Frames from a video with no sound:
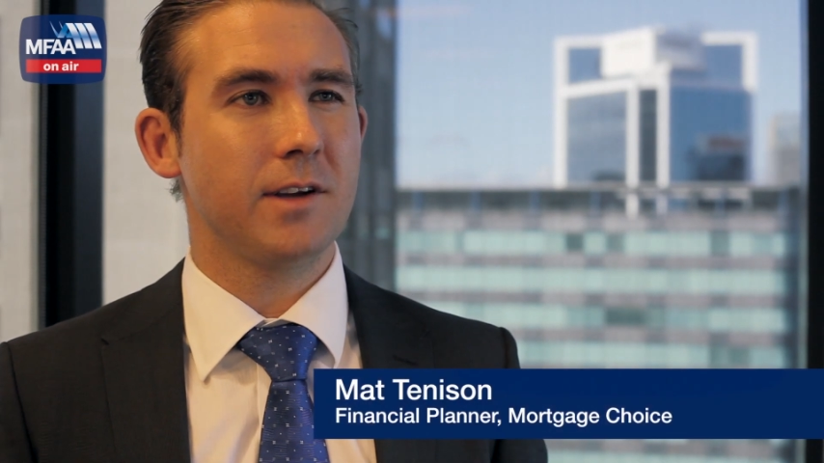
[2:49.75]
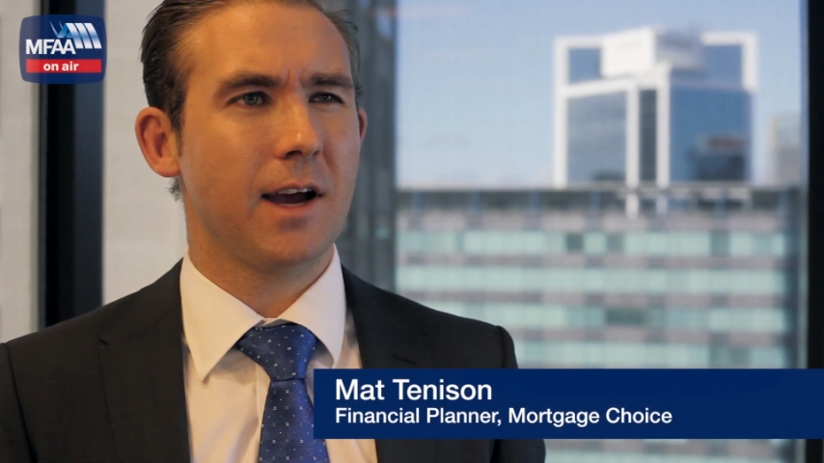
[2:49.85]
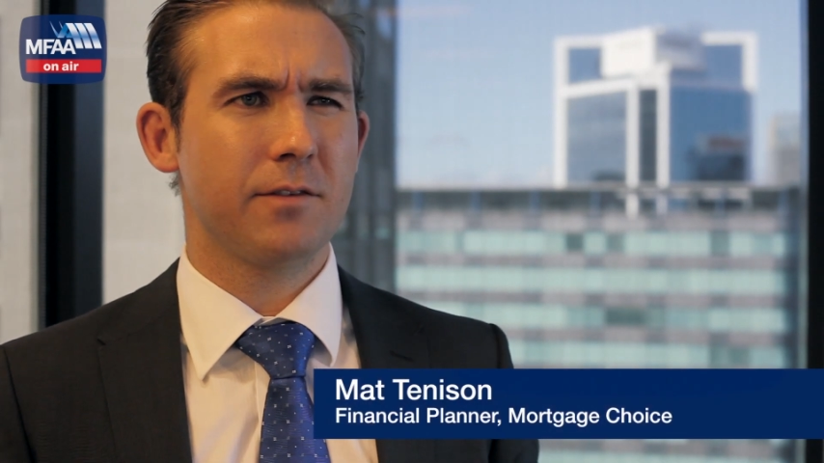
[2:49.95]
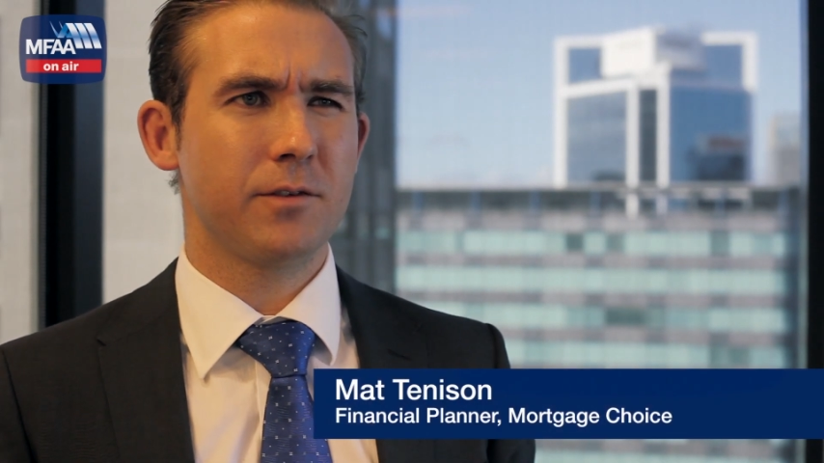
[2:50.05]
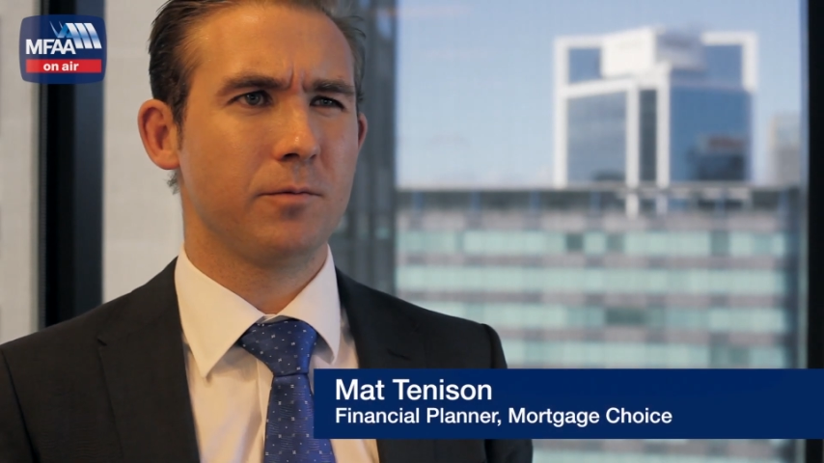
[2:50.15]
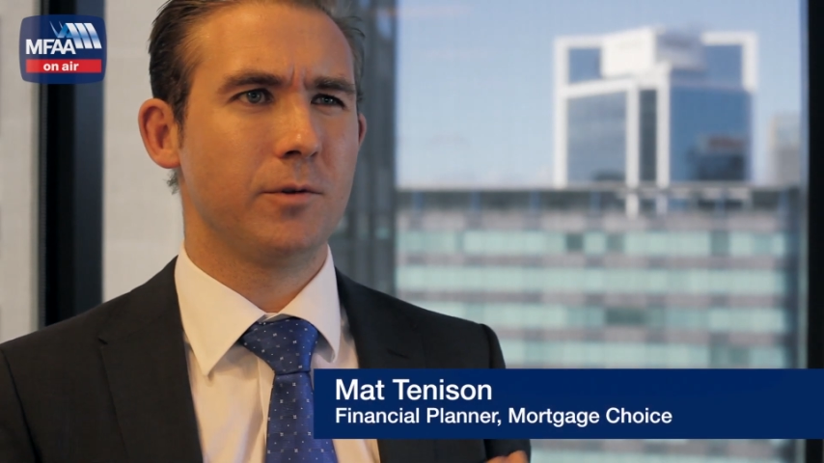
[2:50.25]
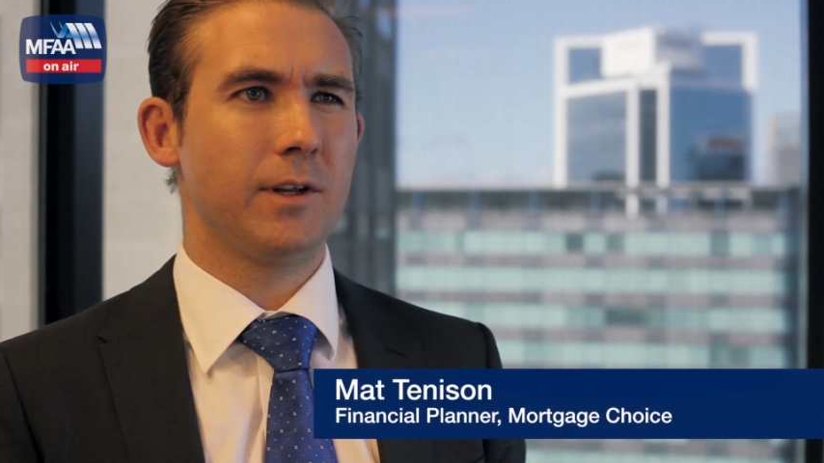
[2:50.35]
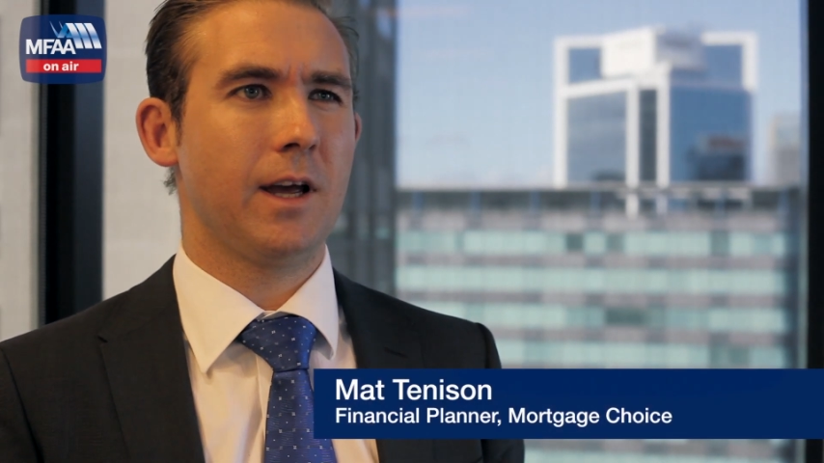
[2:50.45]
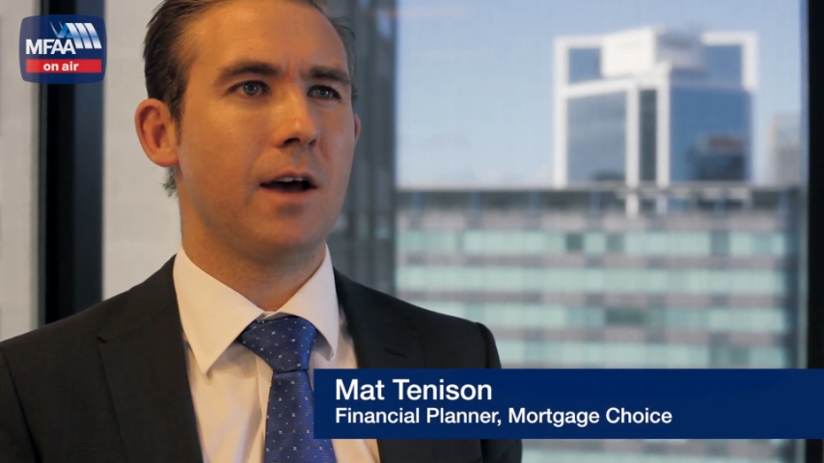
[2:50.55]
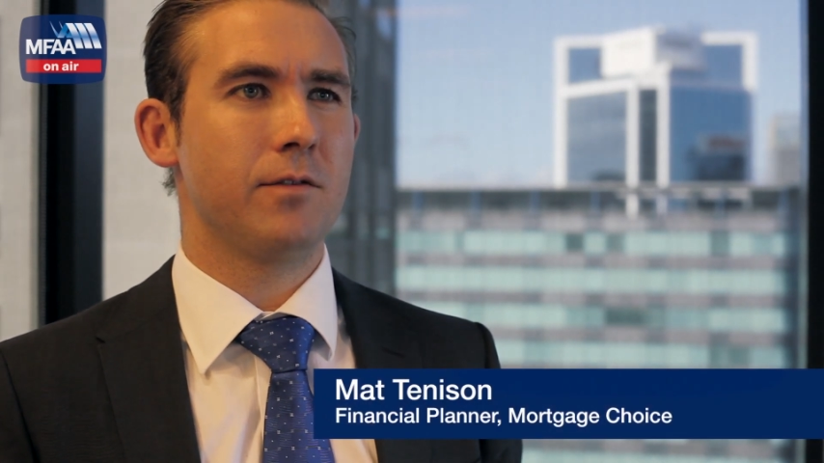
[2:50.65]
you have to
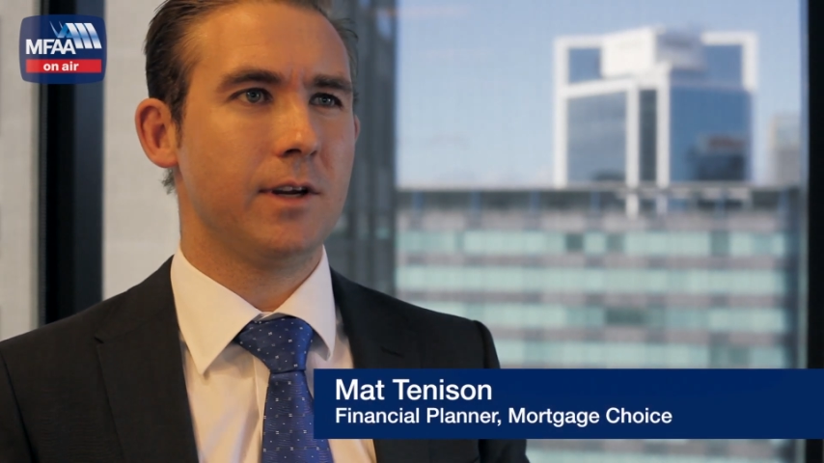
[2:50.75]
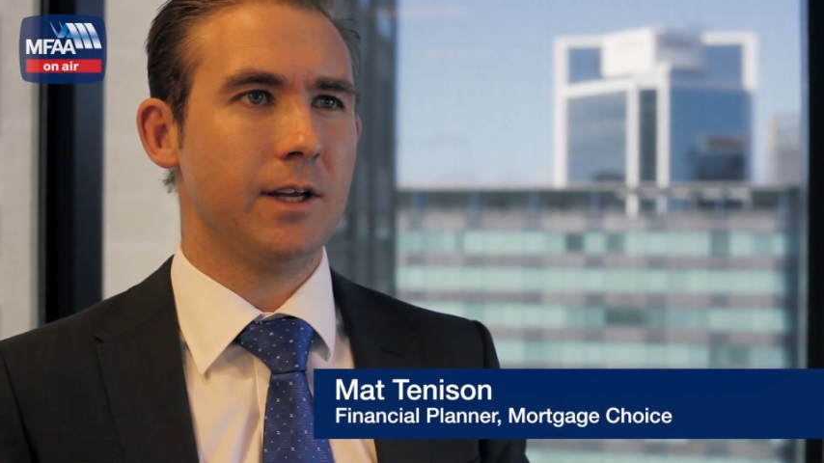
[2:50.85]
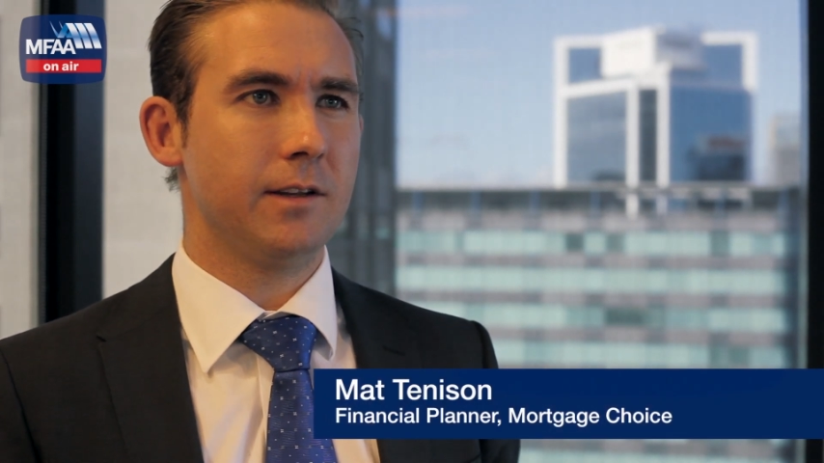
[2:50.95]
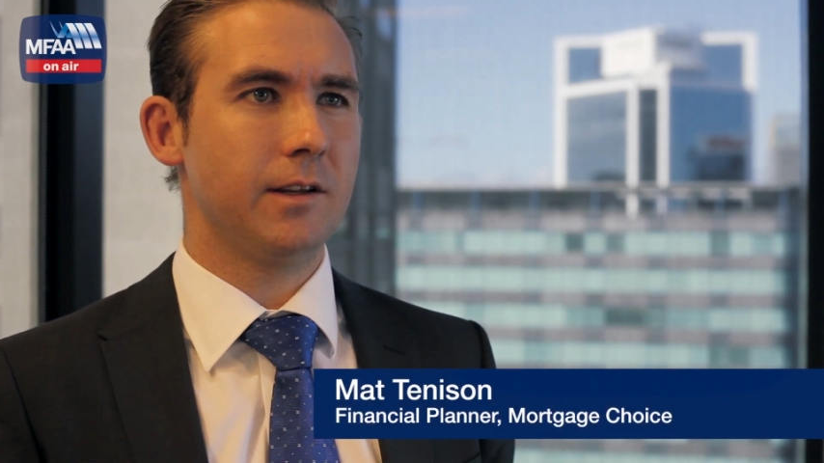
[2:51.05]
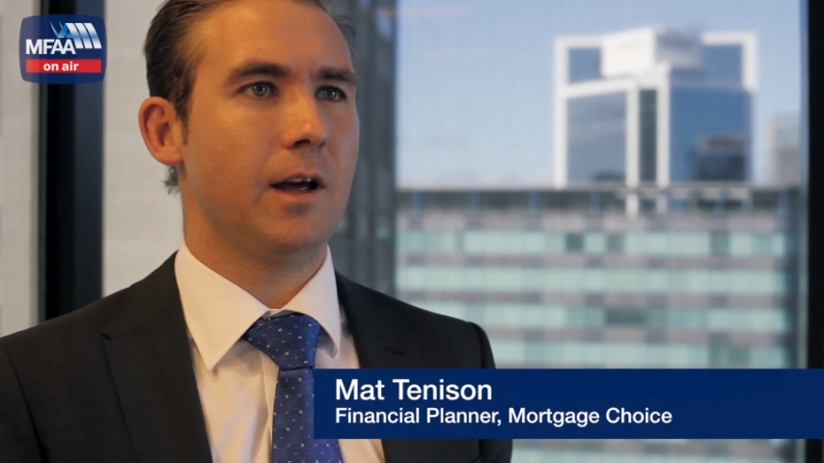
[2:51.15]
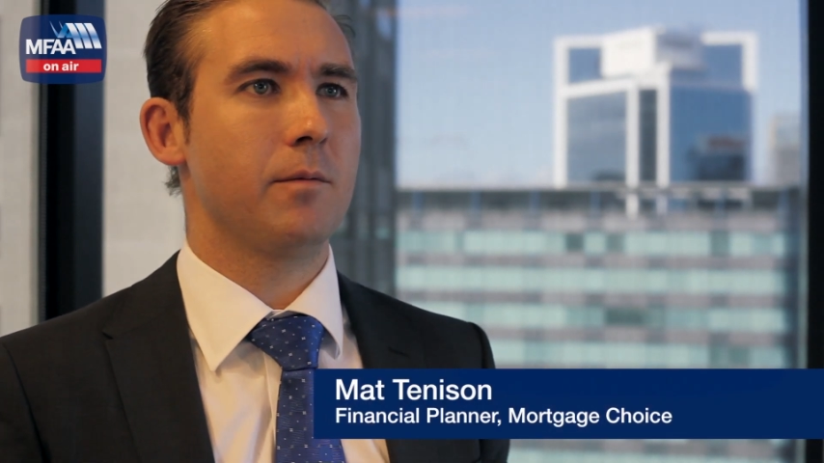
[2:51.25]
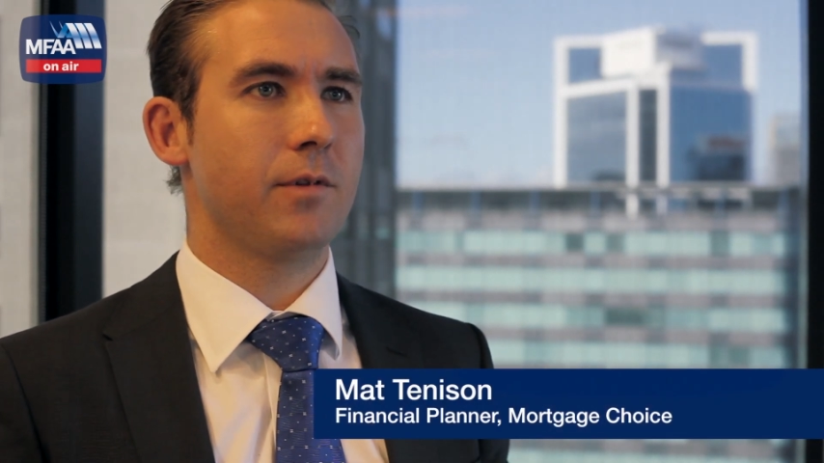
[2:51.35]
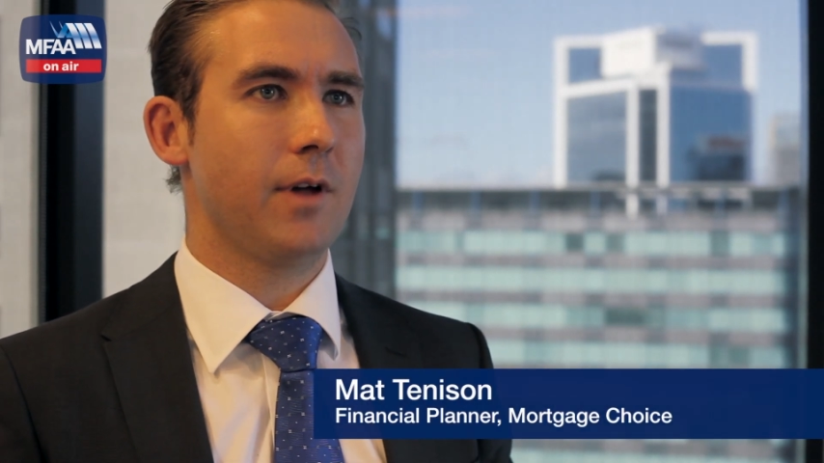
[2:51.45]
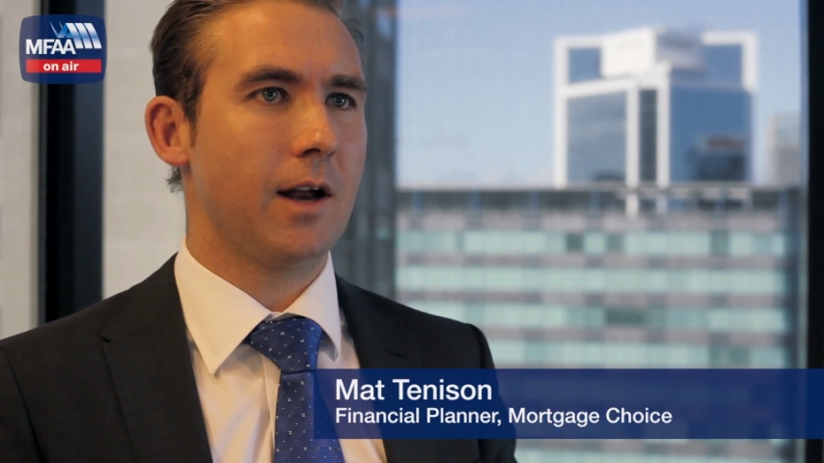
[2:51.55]
really have an in-depth